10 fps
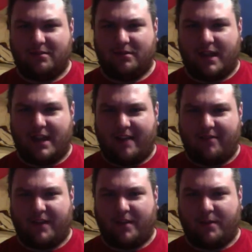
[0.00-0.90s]
I didn't have
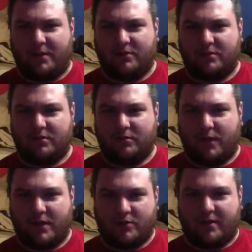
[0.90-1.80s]
Thunderbolts.
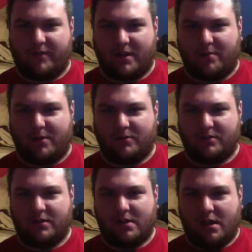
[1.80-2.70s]
Why did you have Thunderbolts?
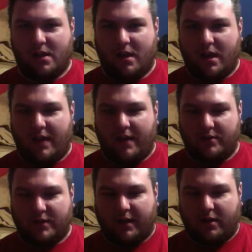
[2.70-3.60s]
And then I was
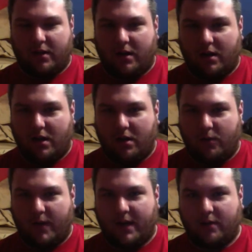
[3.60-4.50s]
like, oh,
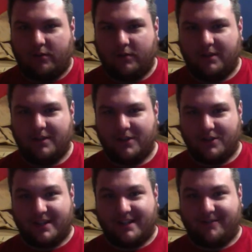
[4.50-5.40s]
wow,
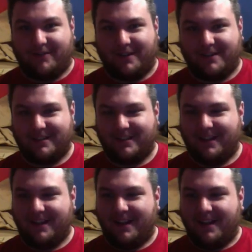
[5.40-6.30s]
there's a difference.
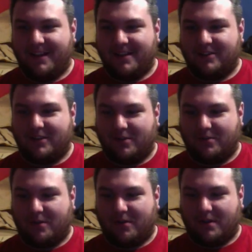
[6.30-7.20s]

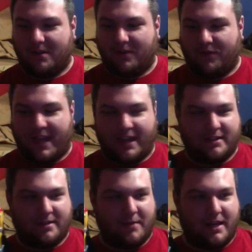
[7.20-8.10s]
So that
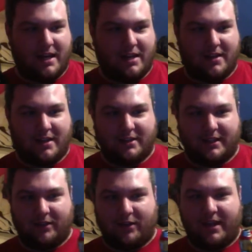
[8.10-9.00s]
doesn't mean anything to a
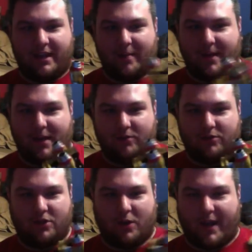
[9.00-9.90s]
little kid about
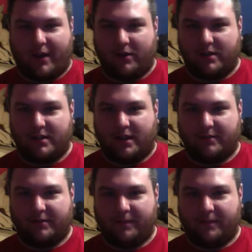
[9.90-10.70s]
show-accurate stuff.